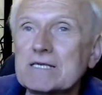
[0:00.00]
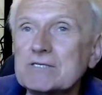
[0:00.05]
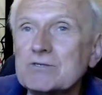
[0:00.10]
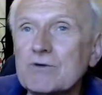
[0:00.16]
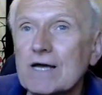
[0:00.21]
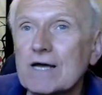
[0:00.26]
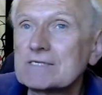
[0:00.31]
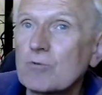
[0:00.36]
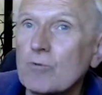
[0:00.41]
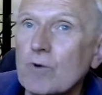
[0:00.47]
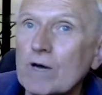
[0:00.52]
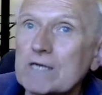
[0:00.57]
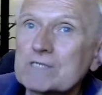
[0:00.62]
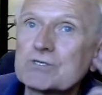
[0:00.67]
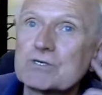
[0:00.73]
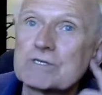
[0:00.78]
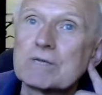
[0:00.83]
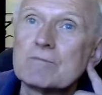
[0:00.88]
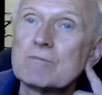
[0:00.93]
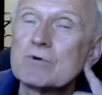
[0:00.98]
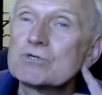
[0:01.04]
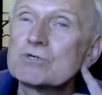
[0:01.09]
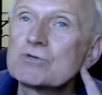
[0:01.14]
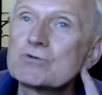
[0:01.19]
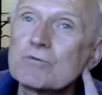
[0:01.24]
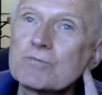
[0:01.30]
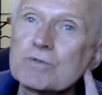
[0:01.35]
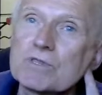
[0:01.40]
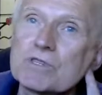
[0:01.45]
As you ask questions, the most
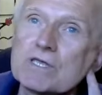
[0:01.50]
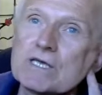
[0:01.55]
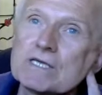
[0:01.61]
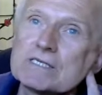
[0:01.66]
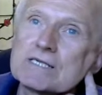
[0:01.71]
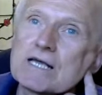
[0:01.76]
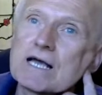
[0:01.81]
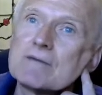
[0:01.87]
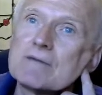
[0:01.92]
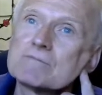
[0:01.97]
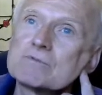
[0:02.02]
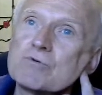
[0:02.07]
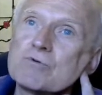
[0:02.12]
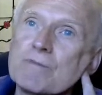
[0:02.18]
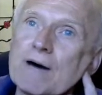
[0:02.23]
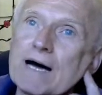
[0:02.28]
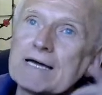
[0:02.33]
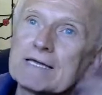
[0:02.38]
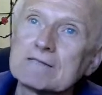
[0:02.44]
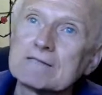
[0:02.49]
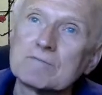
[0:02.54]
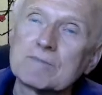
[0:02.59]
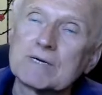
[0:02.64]
stupid things come to mind.